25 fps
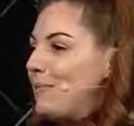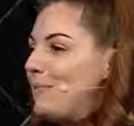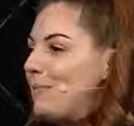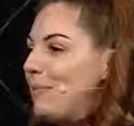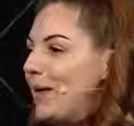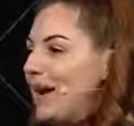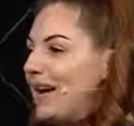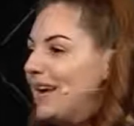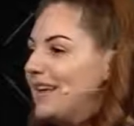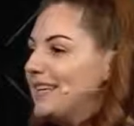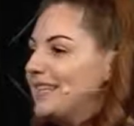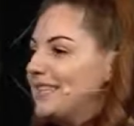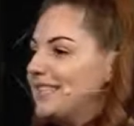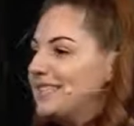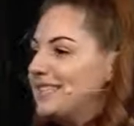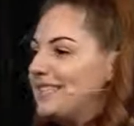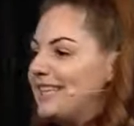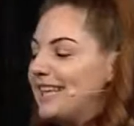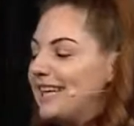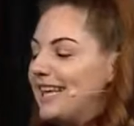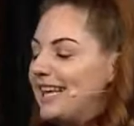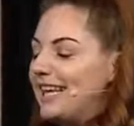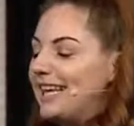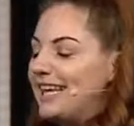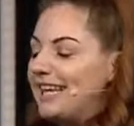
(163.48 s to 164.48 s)
But
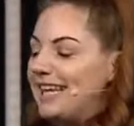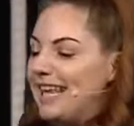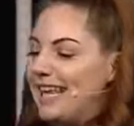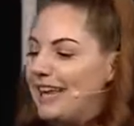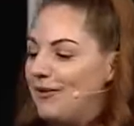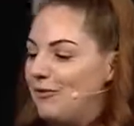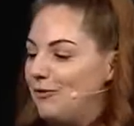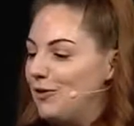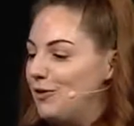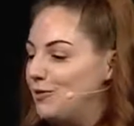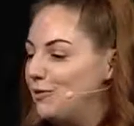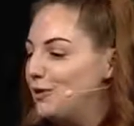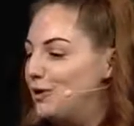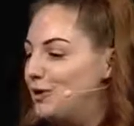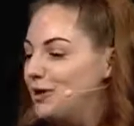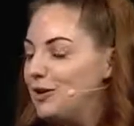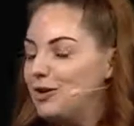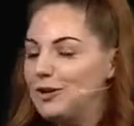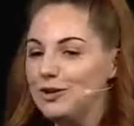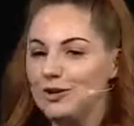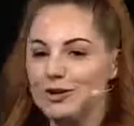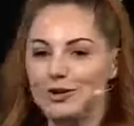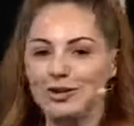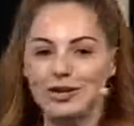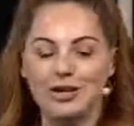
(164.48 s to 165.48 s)
if you
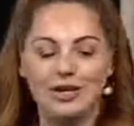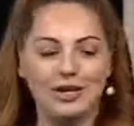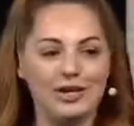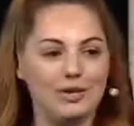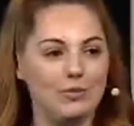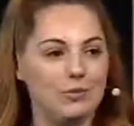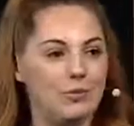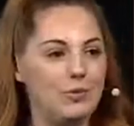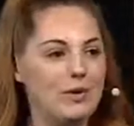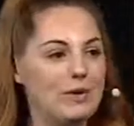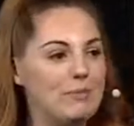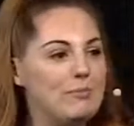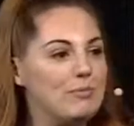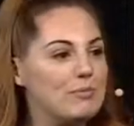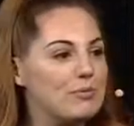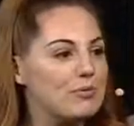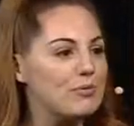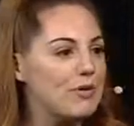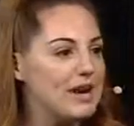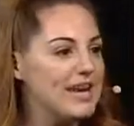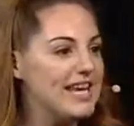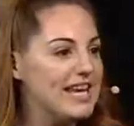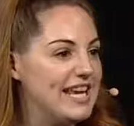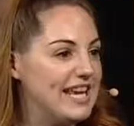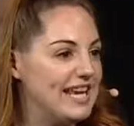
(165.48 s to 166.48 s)
look, we
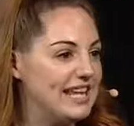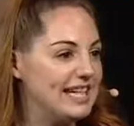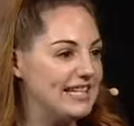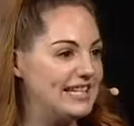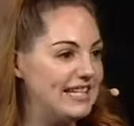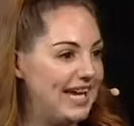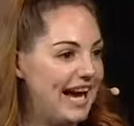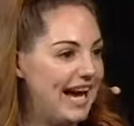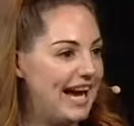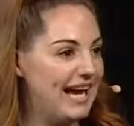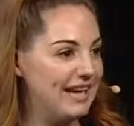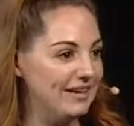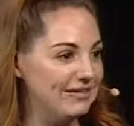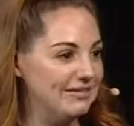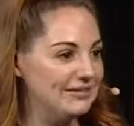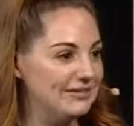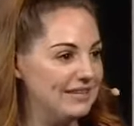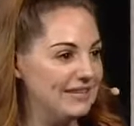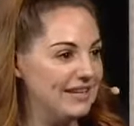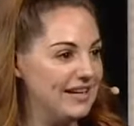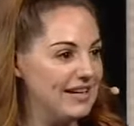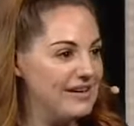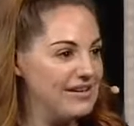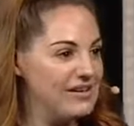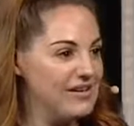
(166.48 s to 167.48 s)
break it down.
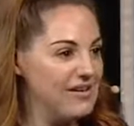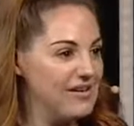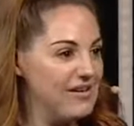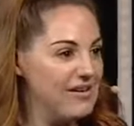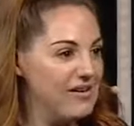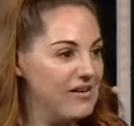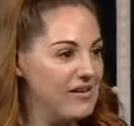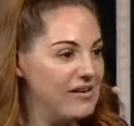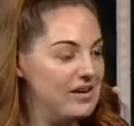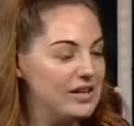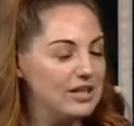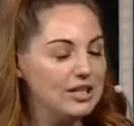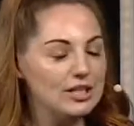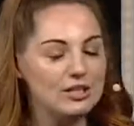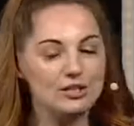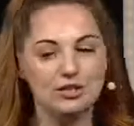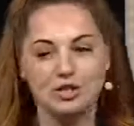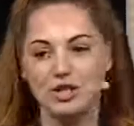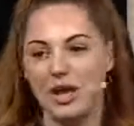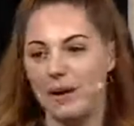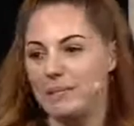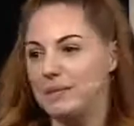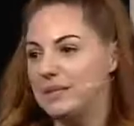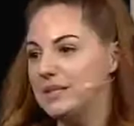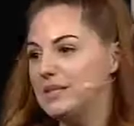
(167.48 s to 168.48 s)

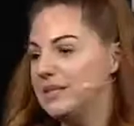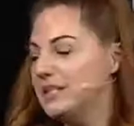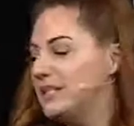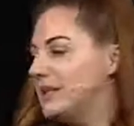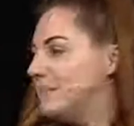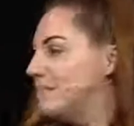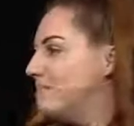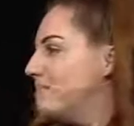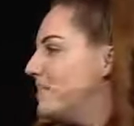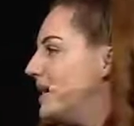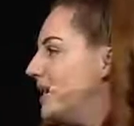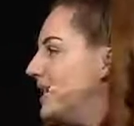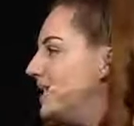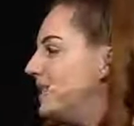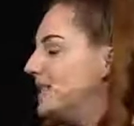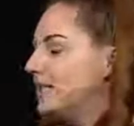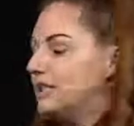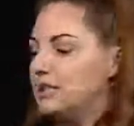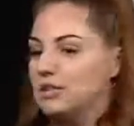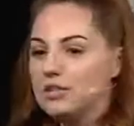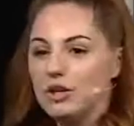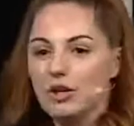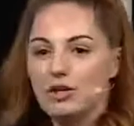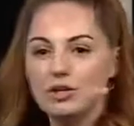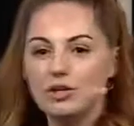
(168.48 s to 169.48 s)
Gemma did an amazing
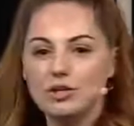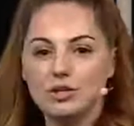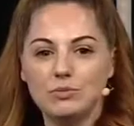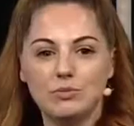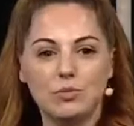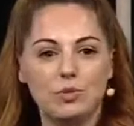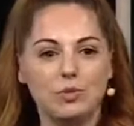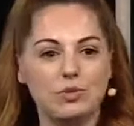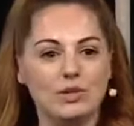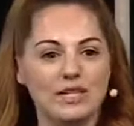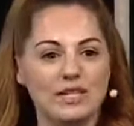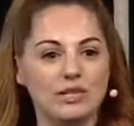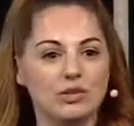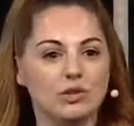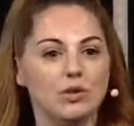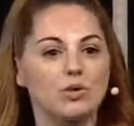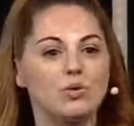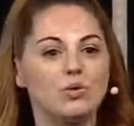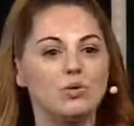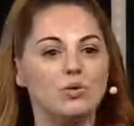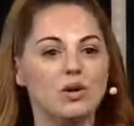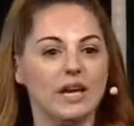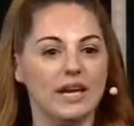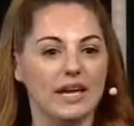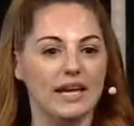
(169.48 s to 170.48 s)
slot this morning
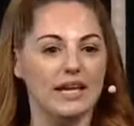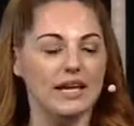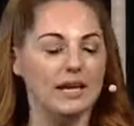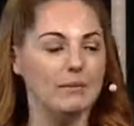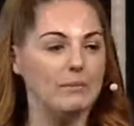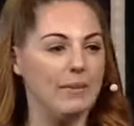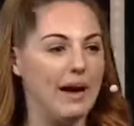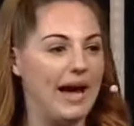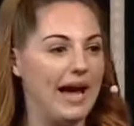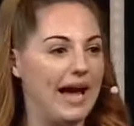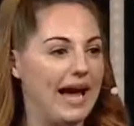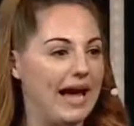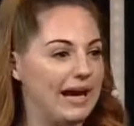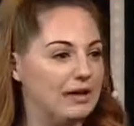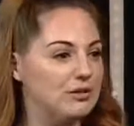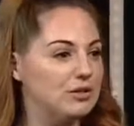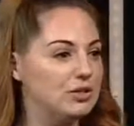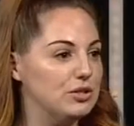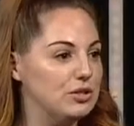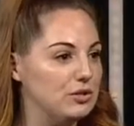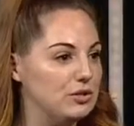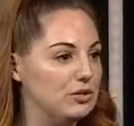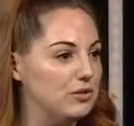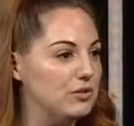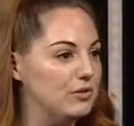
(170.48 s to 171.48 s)
talking about how to
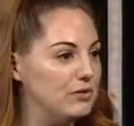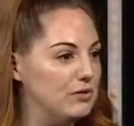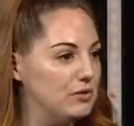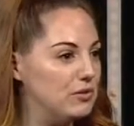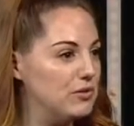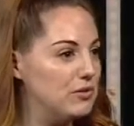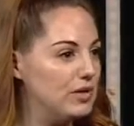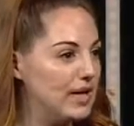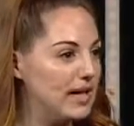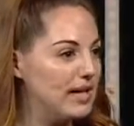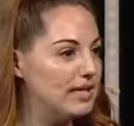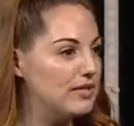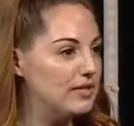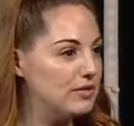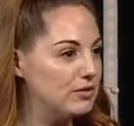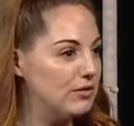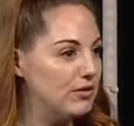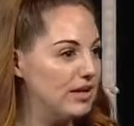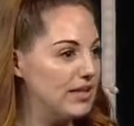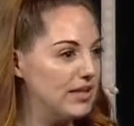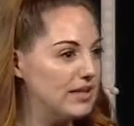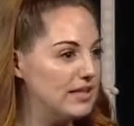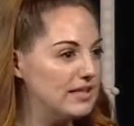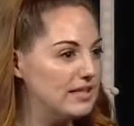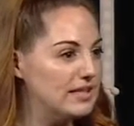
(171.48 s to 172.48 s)
do your 4 case
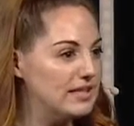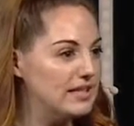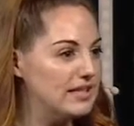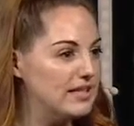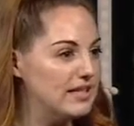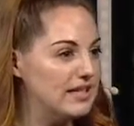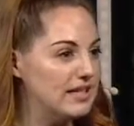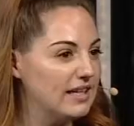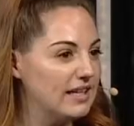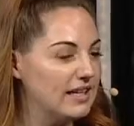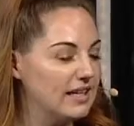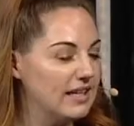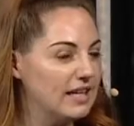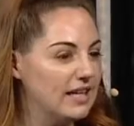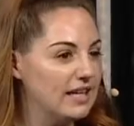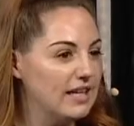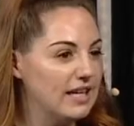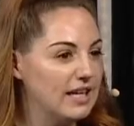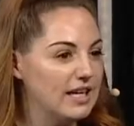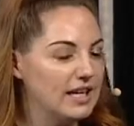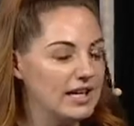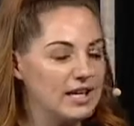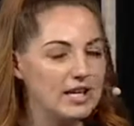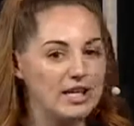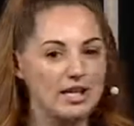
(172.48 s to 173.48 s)
credits.
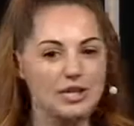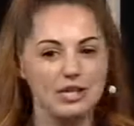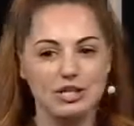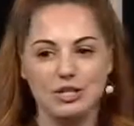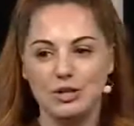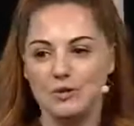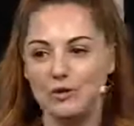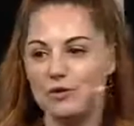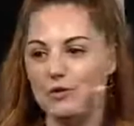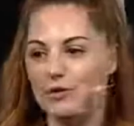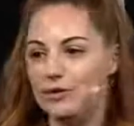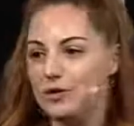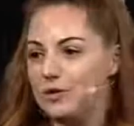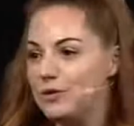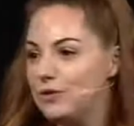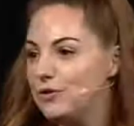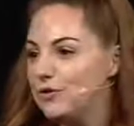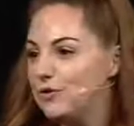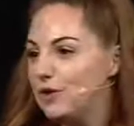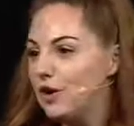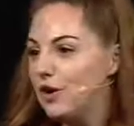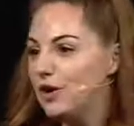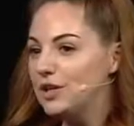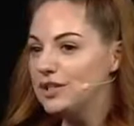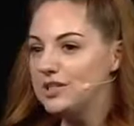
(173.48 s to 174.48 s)
So if you've
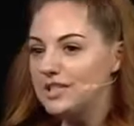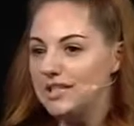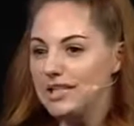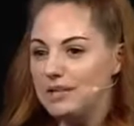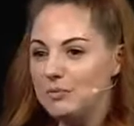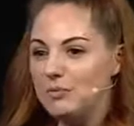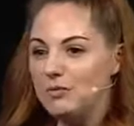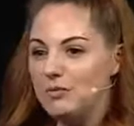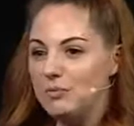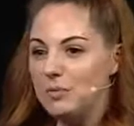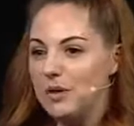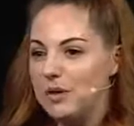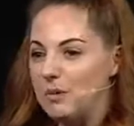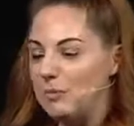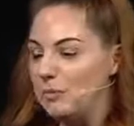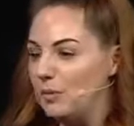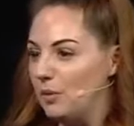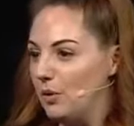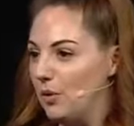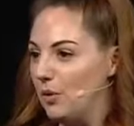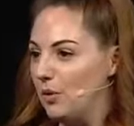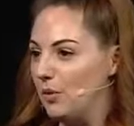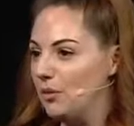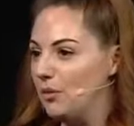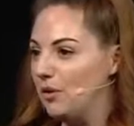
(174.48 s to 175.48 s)
got a team of
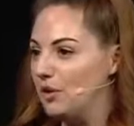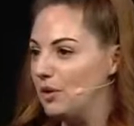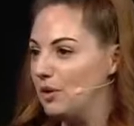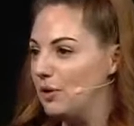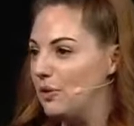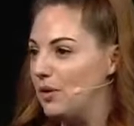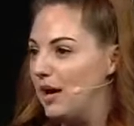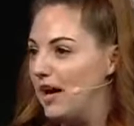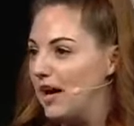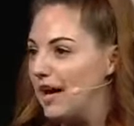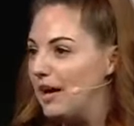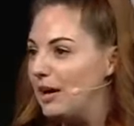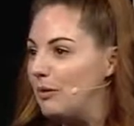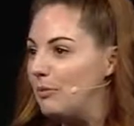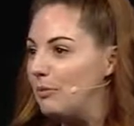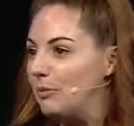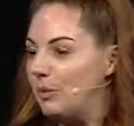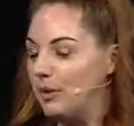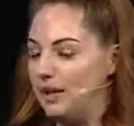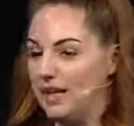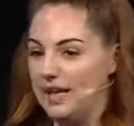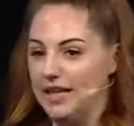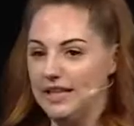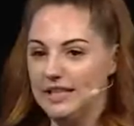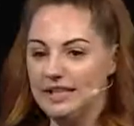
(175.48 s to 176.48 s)
people that you're
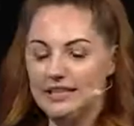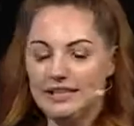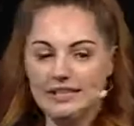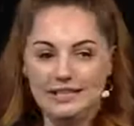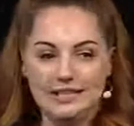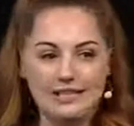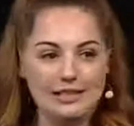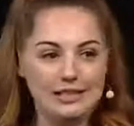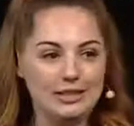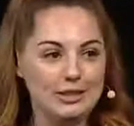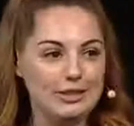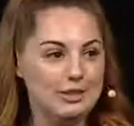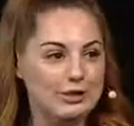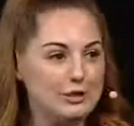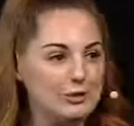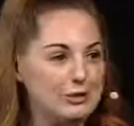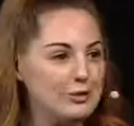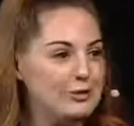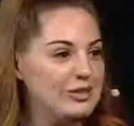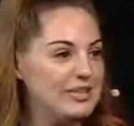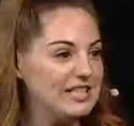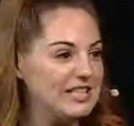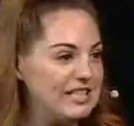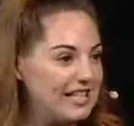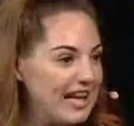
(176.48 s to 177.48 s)
helping do
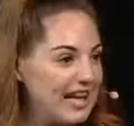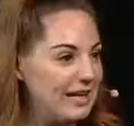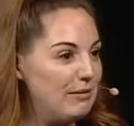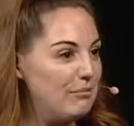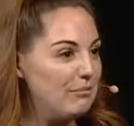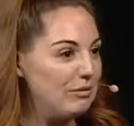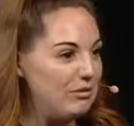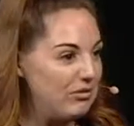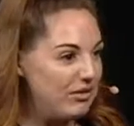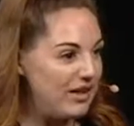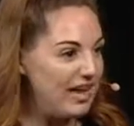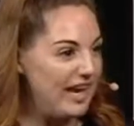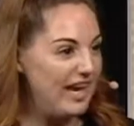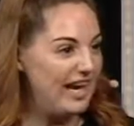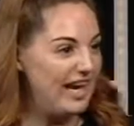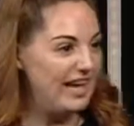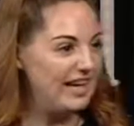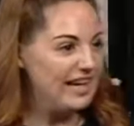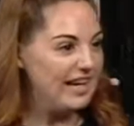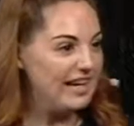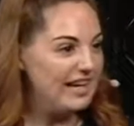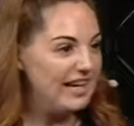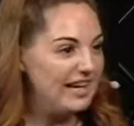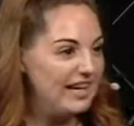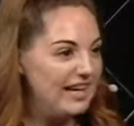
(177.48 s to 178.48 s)
the same
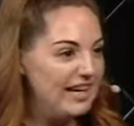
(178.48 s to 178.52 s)
thing,